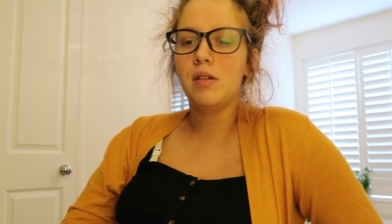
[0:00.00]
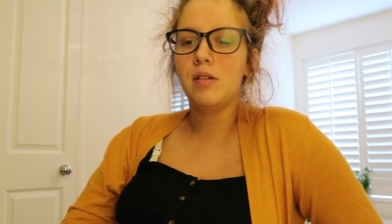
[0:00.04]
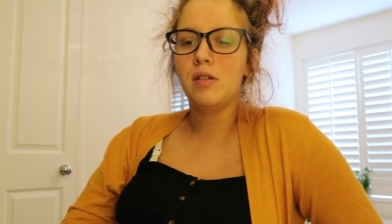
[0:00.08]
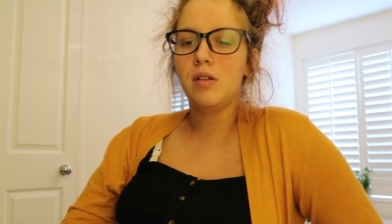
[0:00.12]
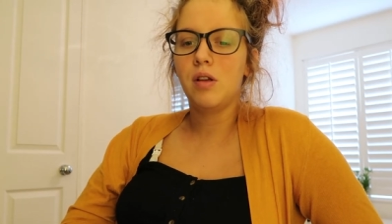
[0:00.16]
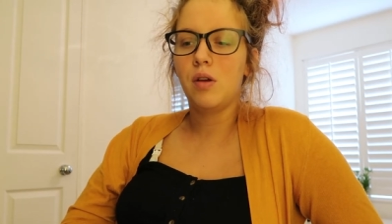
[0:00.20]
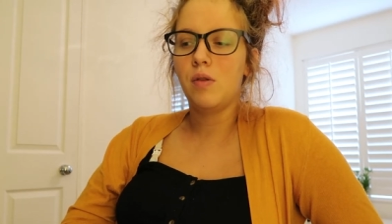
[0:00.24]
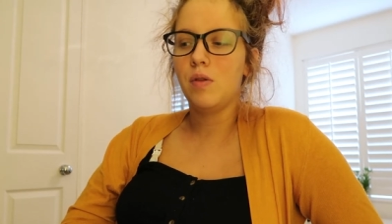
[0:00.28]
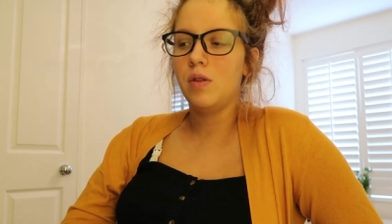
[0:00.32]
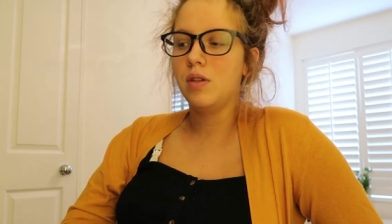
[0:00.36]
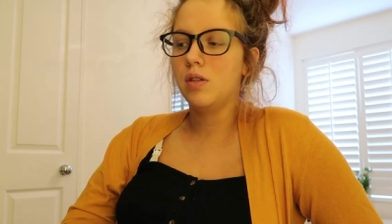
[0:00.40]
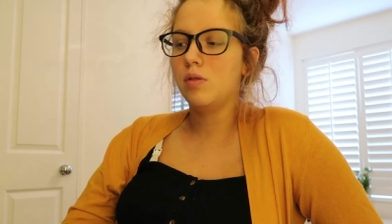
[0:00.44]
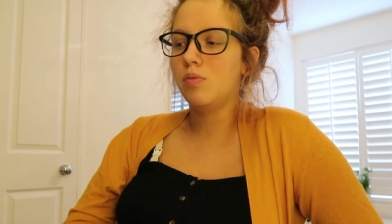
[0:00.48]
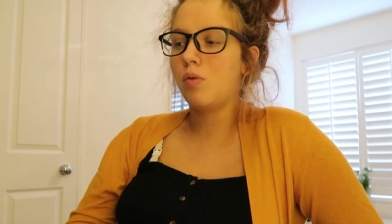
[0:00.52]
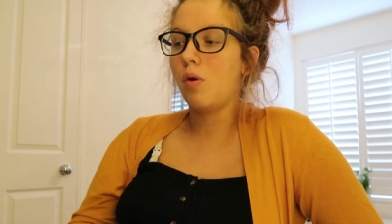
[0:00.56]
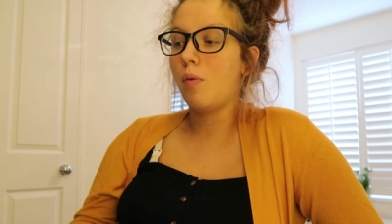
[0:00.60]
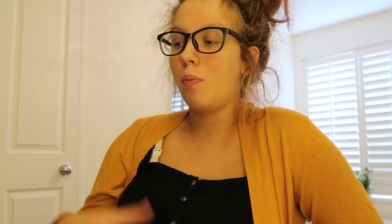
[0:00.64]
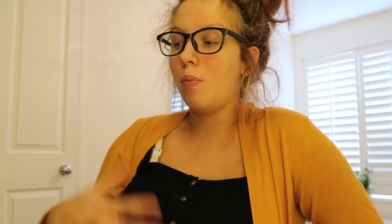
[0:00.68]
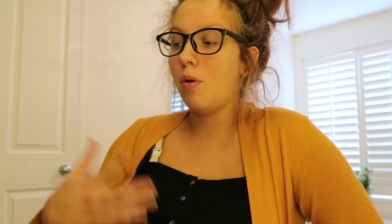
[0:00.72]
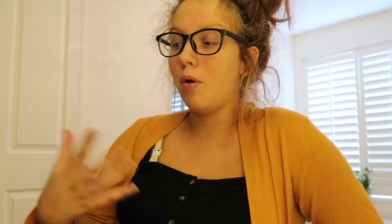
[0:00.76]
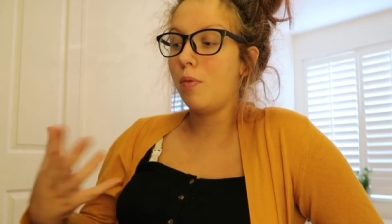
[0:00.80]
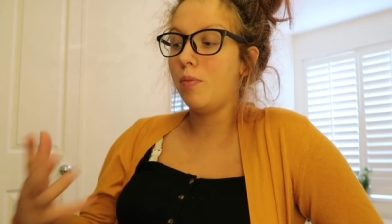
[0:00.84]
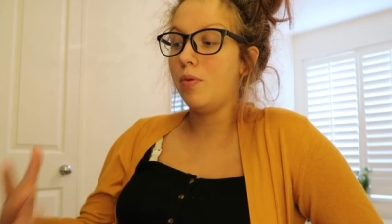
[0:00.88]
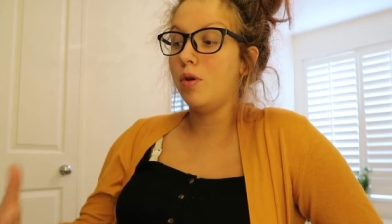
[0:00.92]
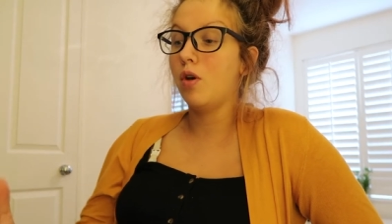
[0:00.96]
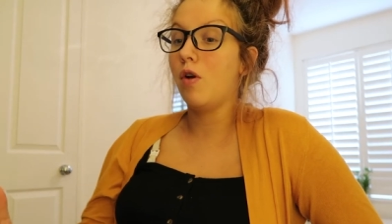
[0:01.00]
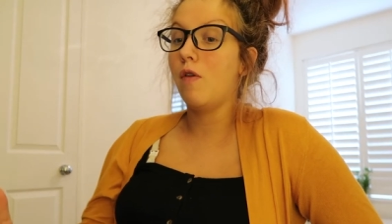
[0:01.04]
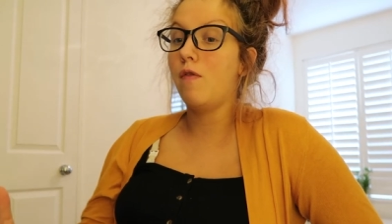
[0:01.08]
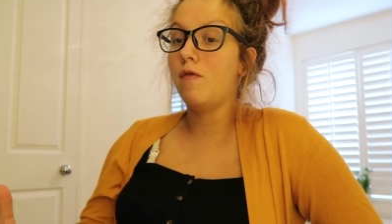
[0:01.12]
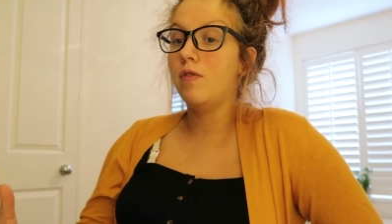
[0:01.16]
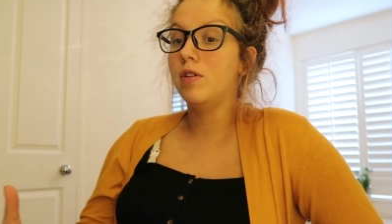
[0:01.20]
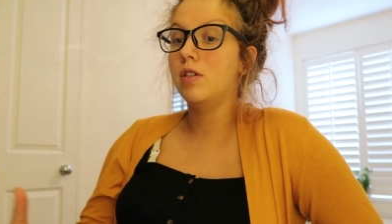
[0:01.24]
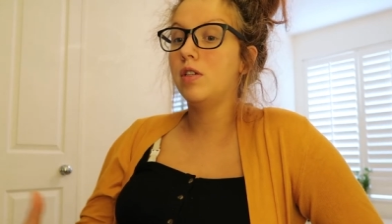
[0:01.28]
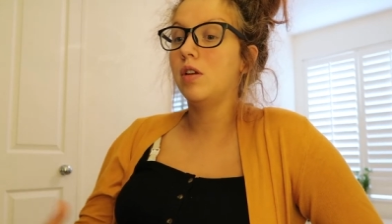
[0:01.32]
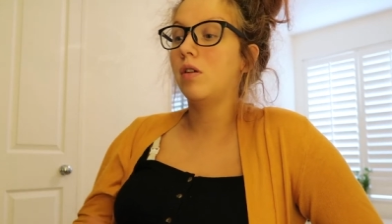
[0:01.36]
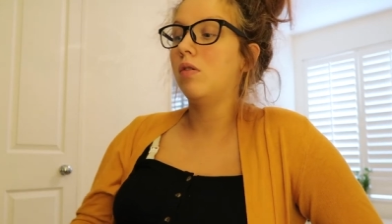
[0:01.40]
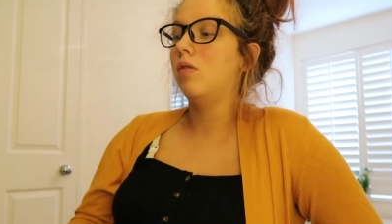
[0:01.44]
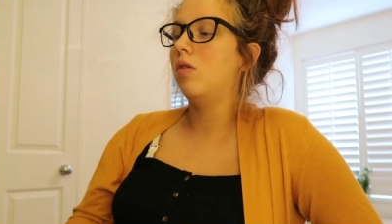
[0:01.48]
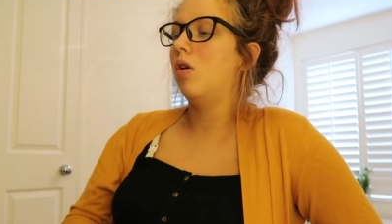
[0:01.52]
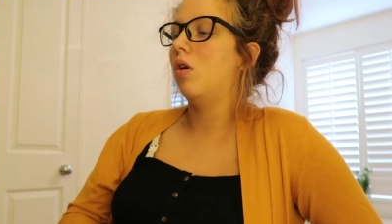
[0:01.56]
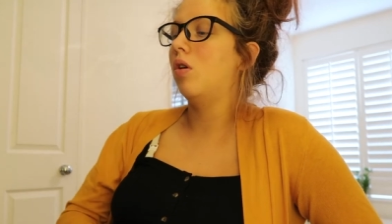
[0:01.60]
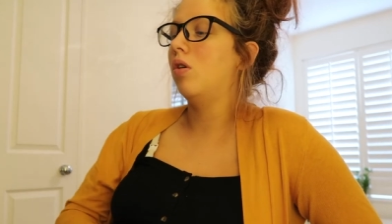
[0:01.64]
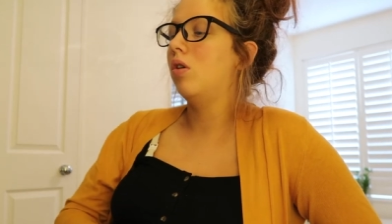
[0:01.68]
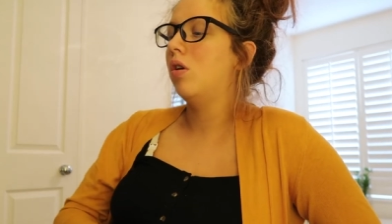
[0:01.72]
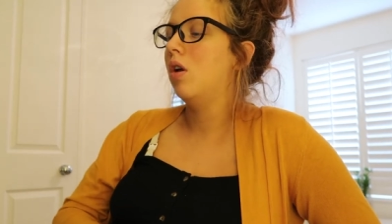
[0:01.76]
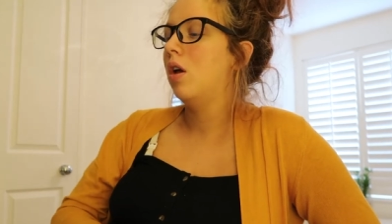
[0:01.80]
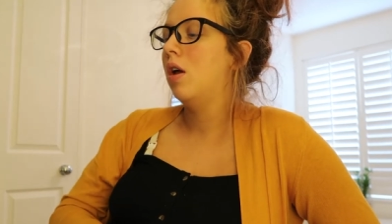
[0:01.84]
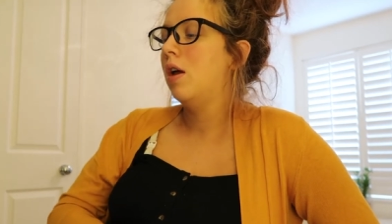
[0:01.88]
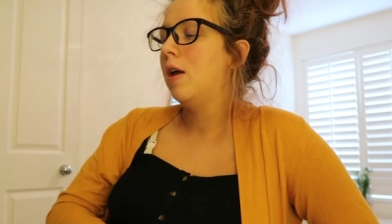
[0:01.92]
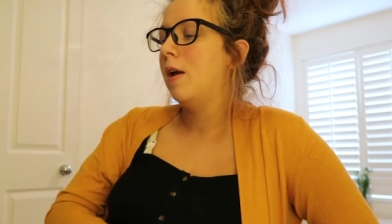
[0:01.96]
So this is what put me off for so
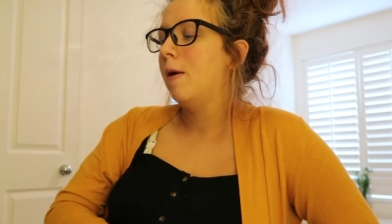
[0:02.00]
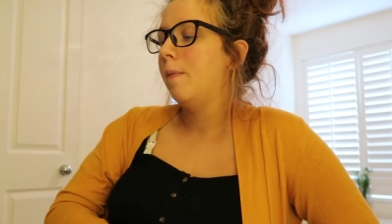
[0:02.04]
long,